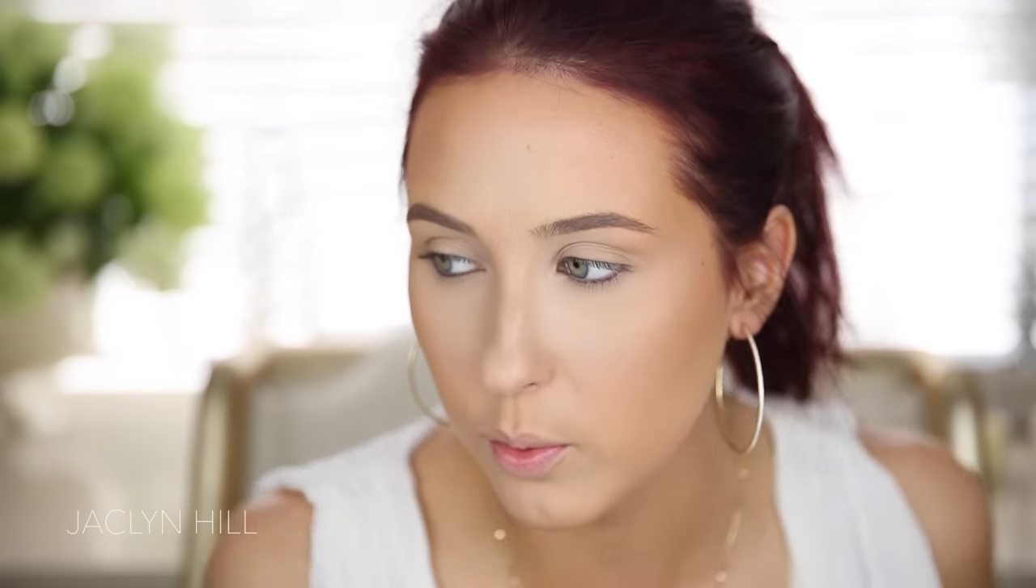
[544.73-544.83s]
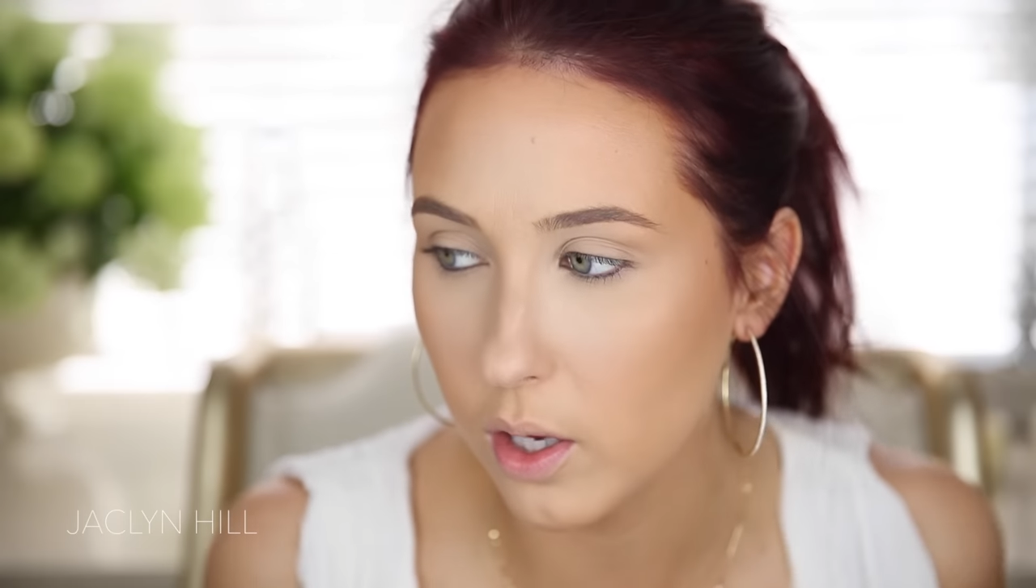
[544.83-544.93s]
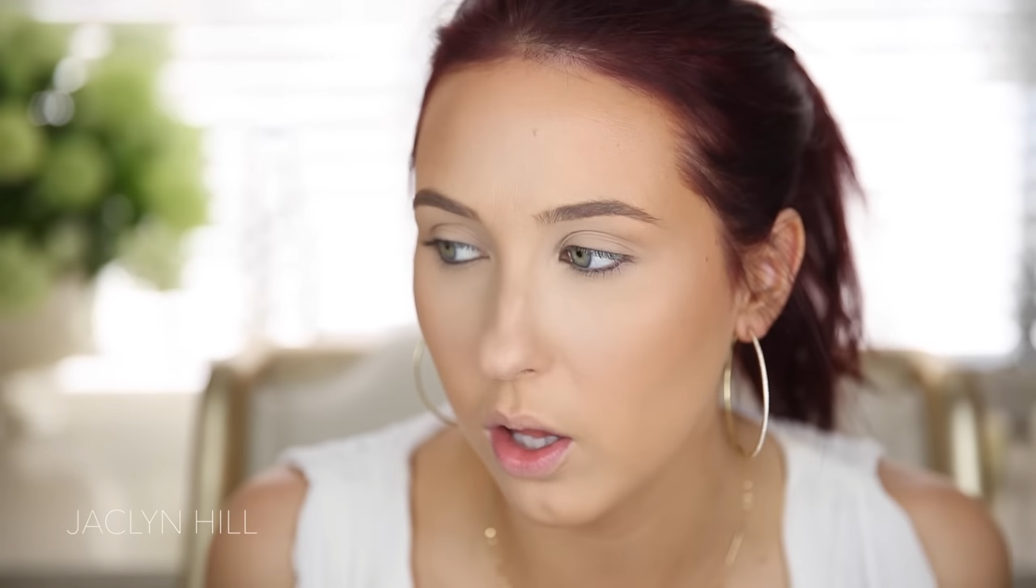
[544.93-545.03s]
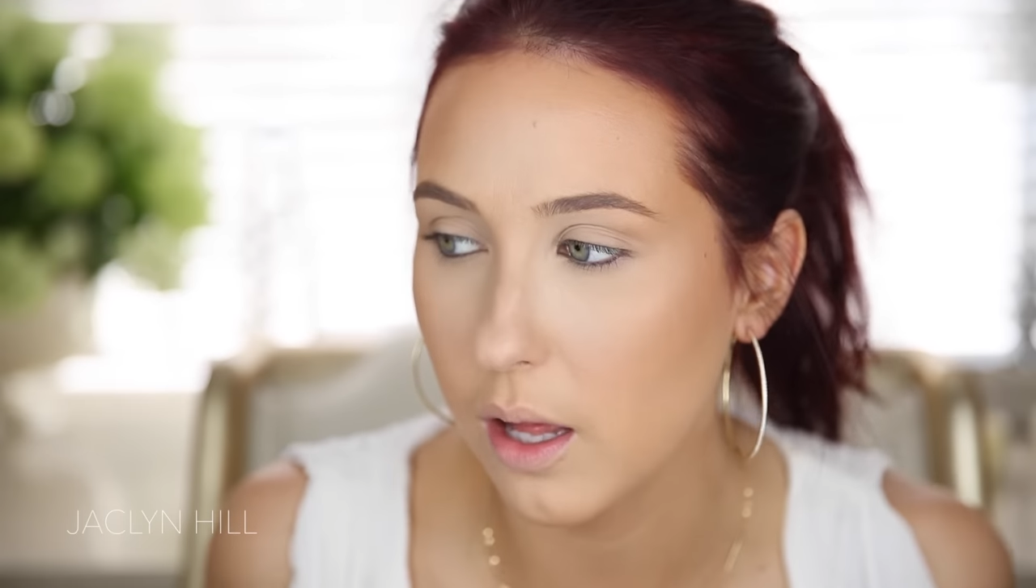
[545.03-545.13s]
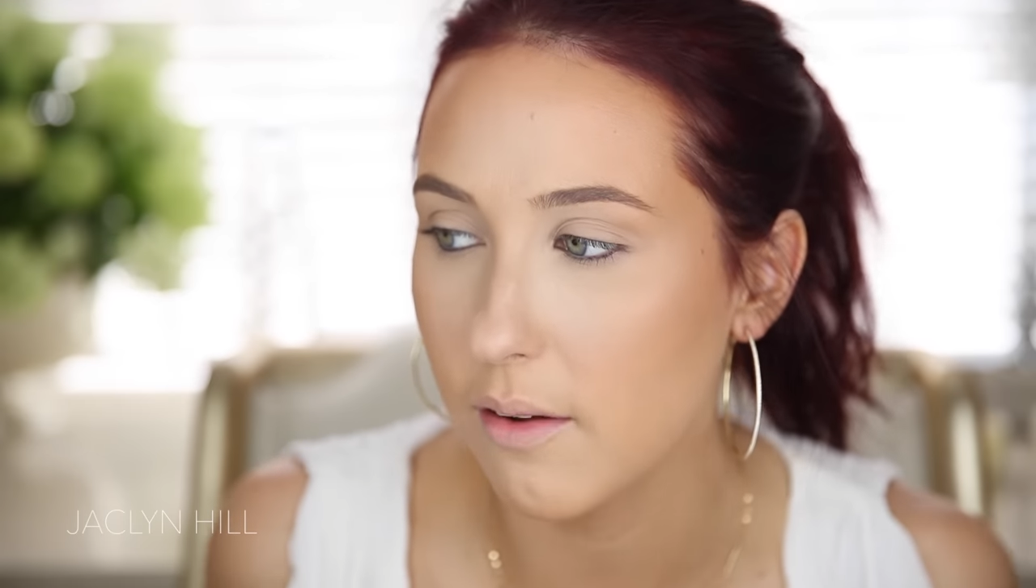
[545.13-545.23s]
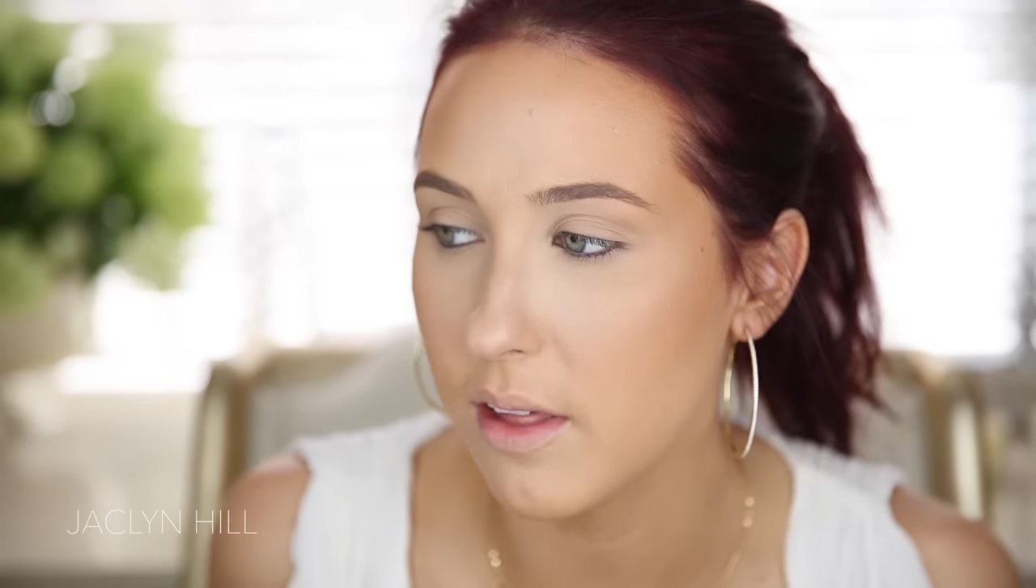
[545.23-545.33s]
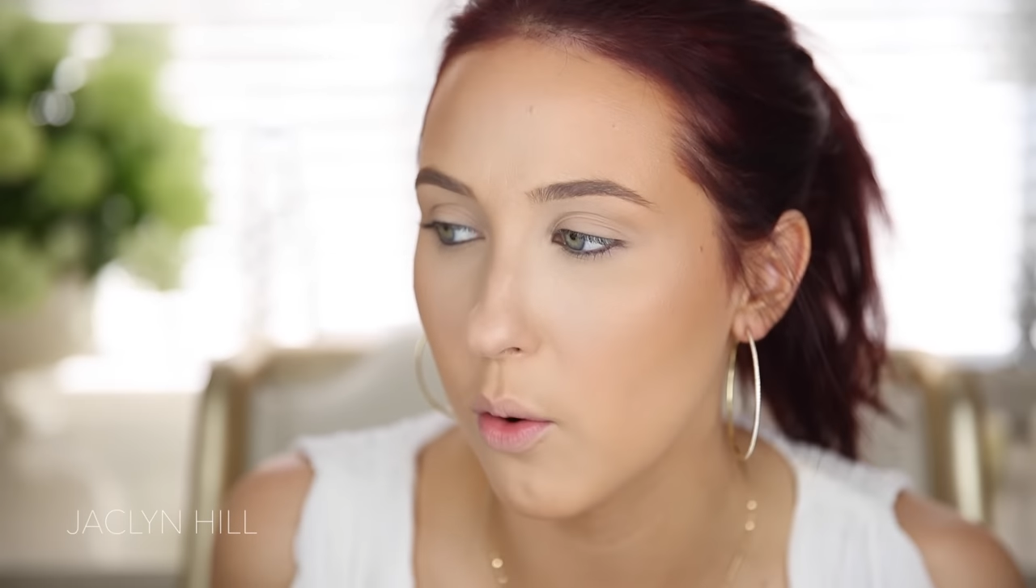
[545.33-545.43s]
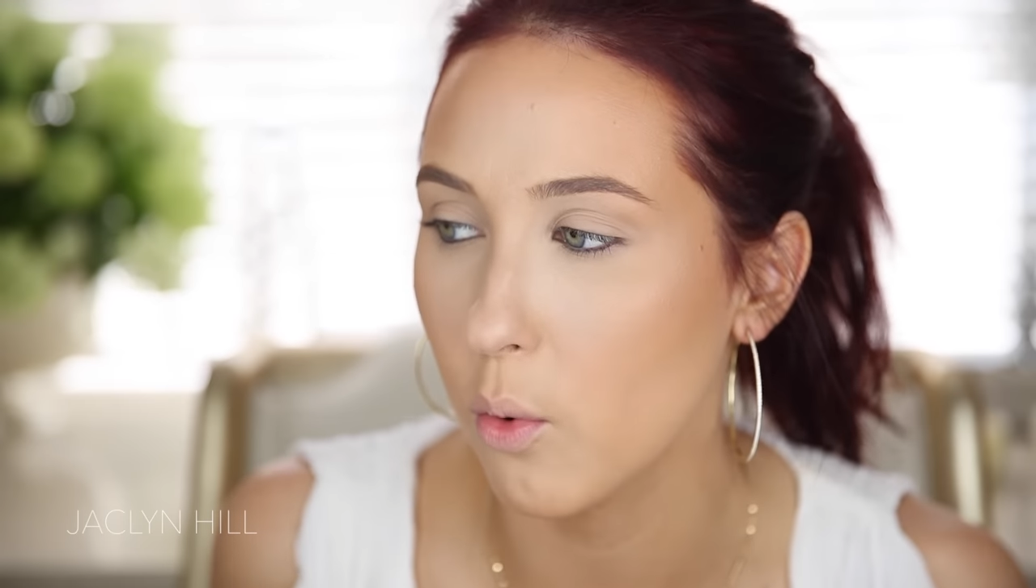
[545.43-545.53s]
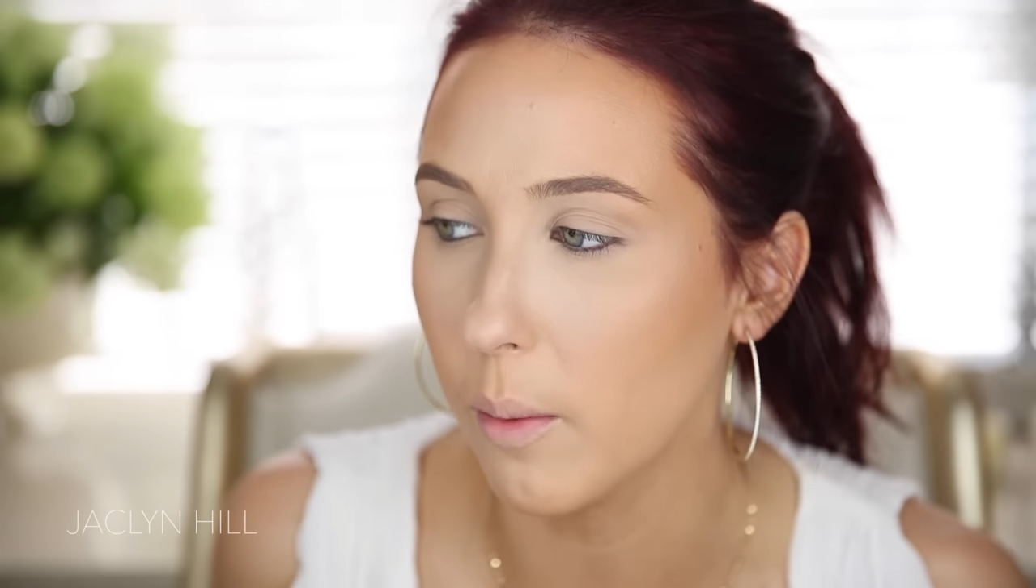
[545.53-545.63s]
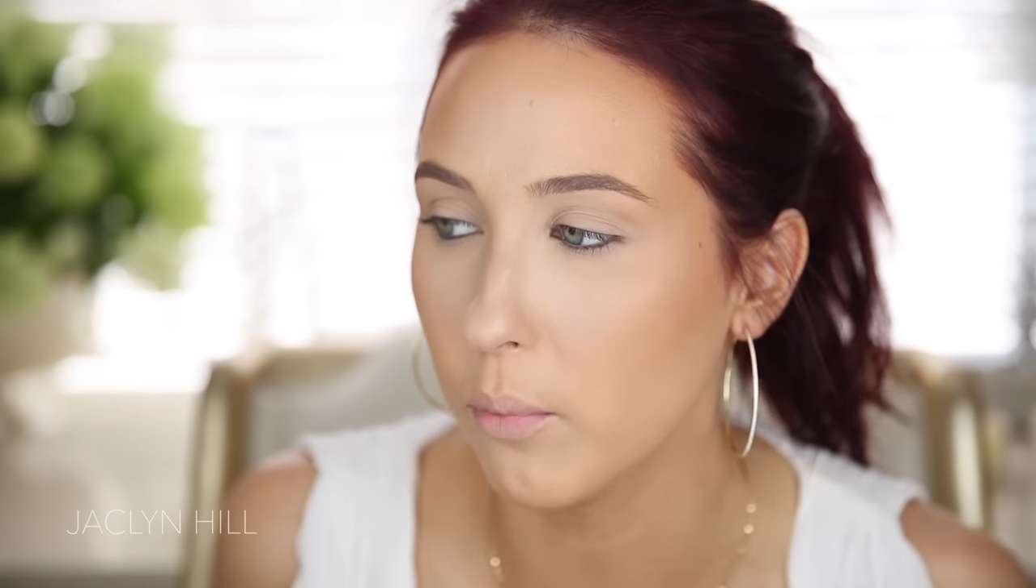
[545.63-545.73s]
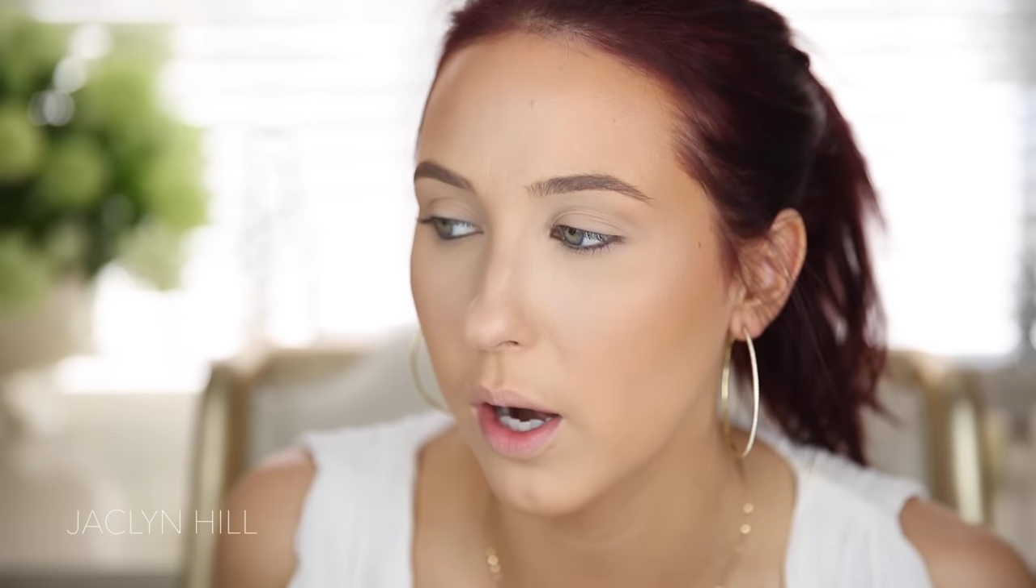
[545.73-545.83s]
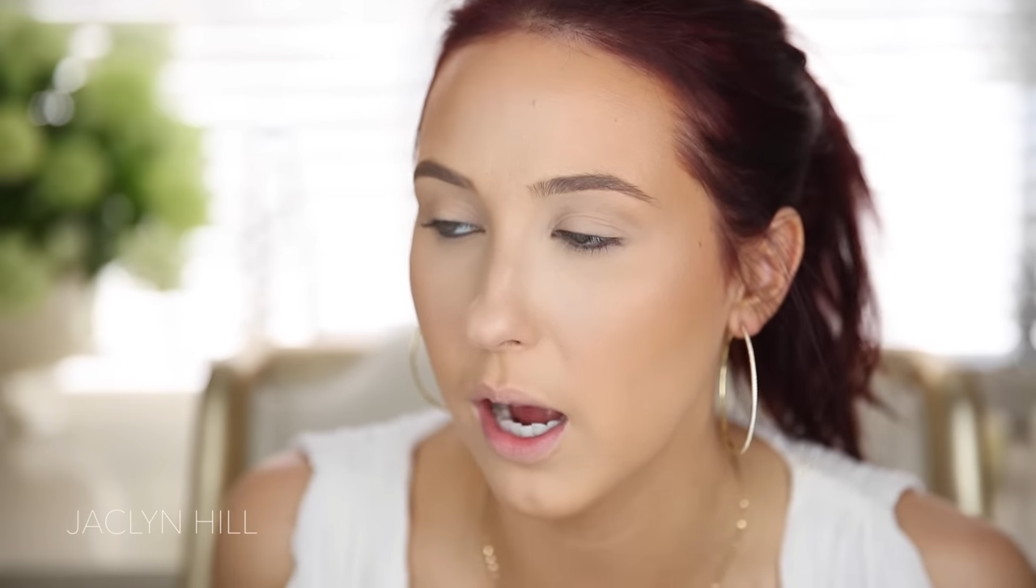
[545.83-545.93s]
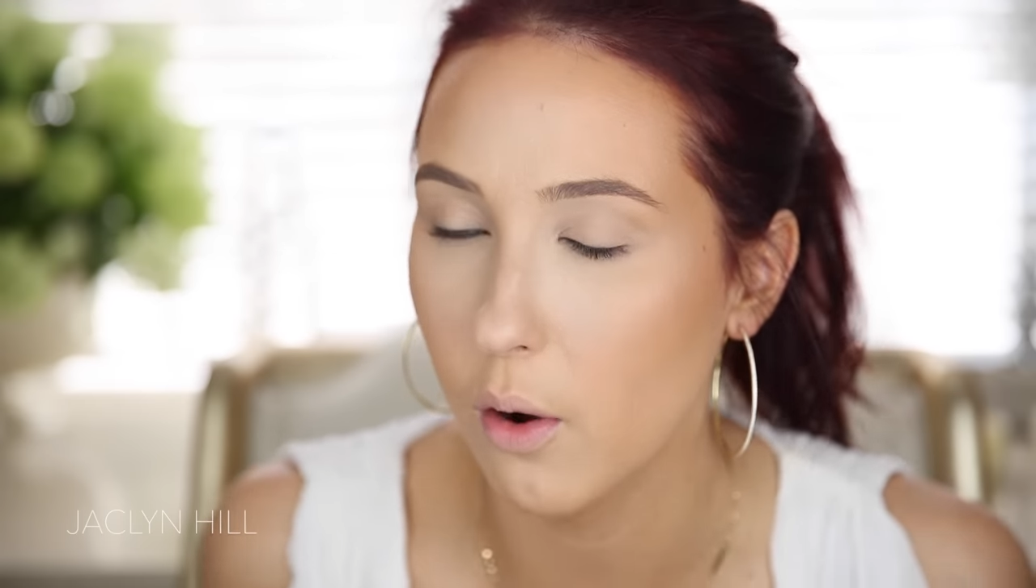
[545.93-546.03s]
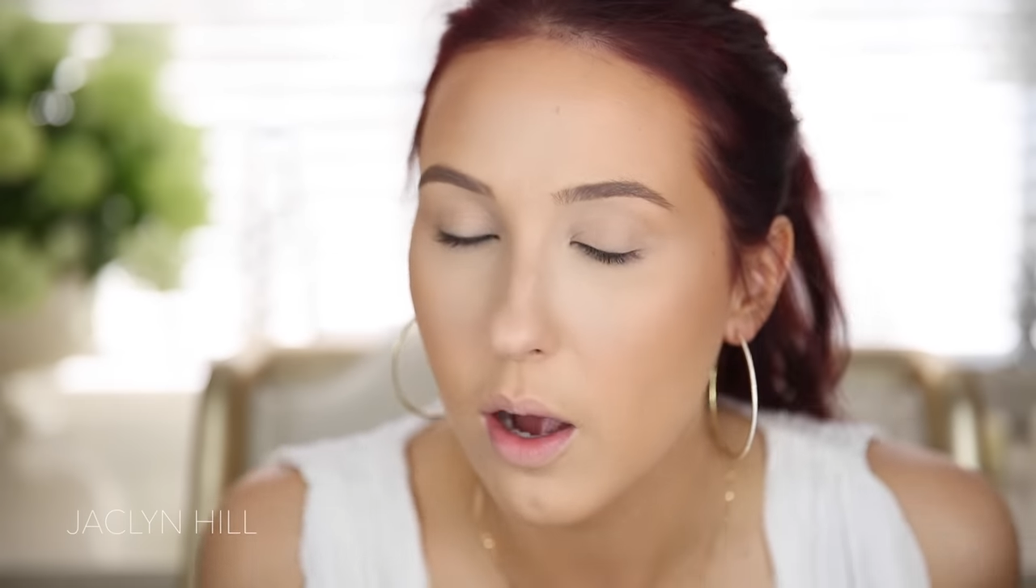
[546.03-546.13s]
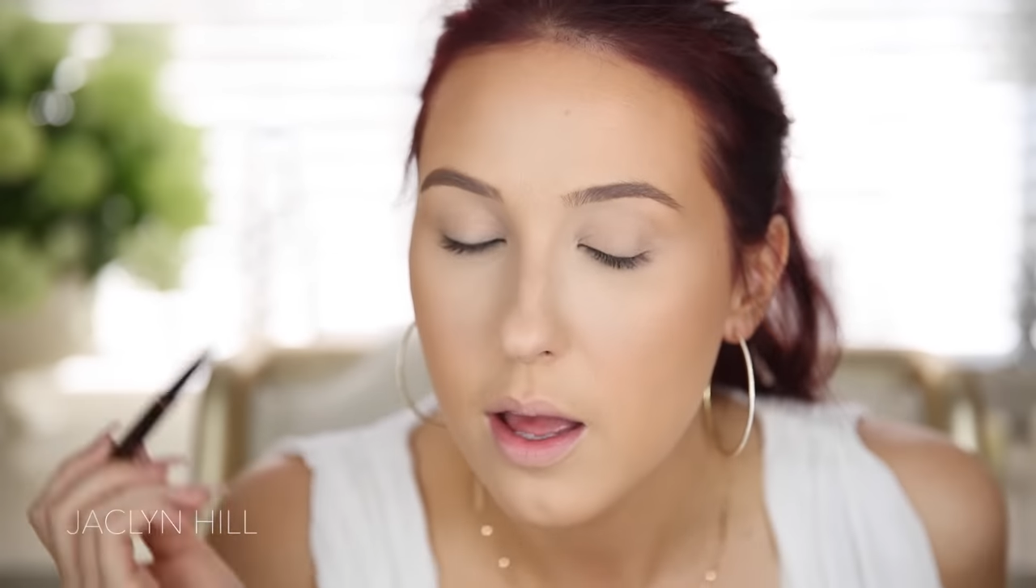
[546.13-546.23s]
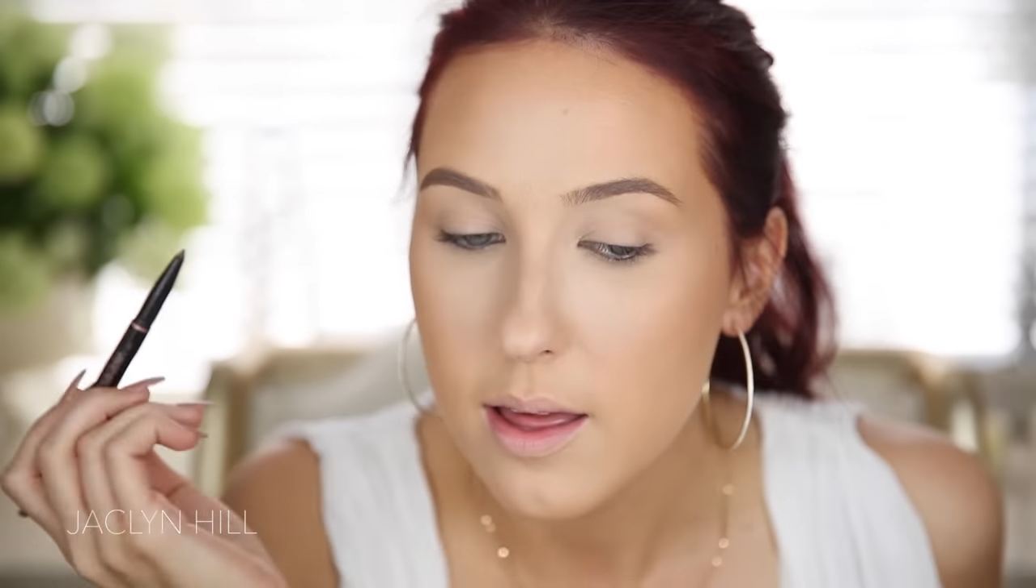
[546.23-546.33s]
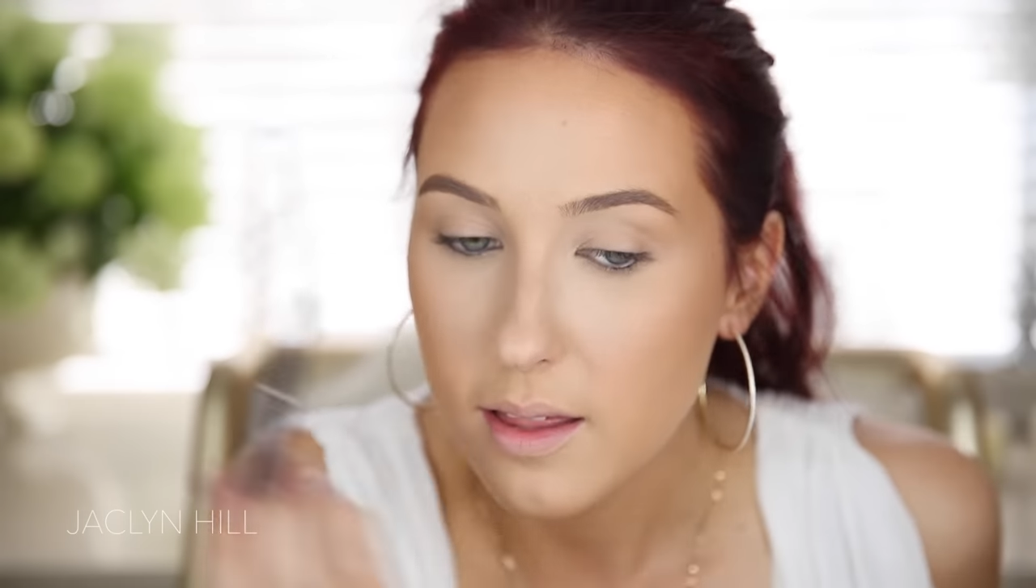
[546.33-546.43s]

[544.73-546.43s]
We all have that one brow.